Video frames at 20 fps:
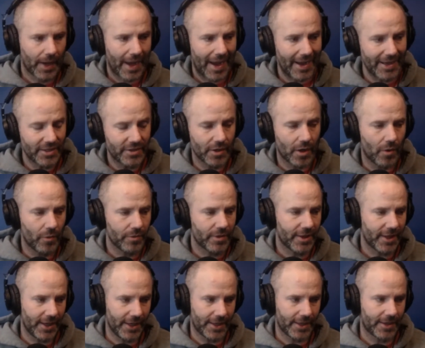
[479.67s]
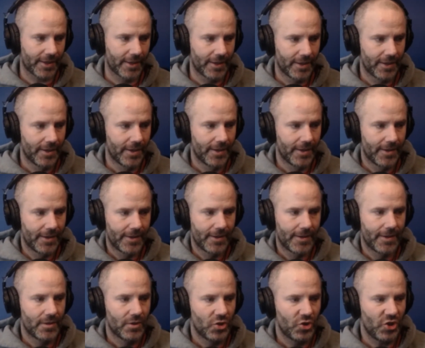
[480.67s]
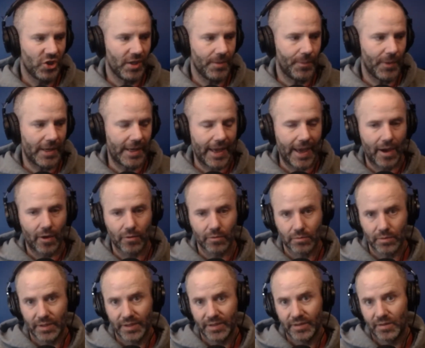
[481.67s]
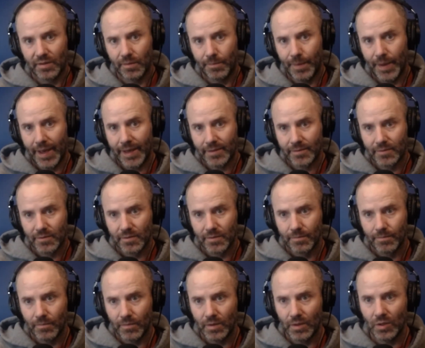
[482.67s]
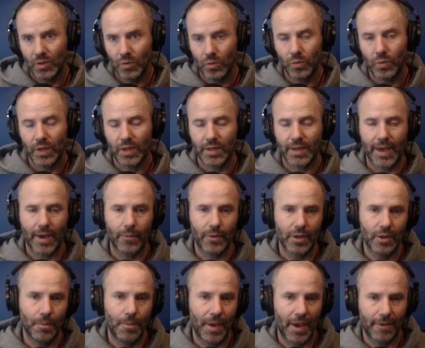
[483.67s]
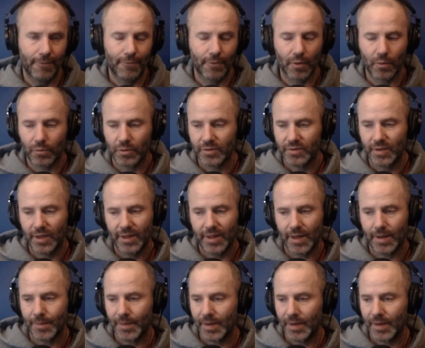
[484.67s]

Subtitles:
I don't think cheaping out is the best. You will get what you pay for. We'll say that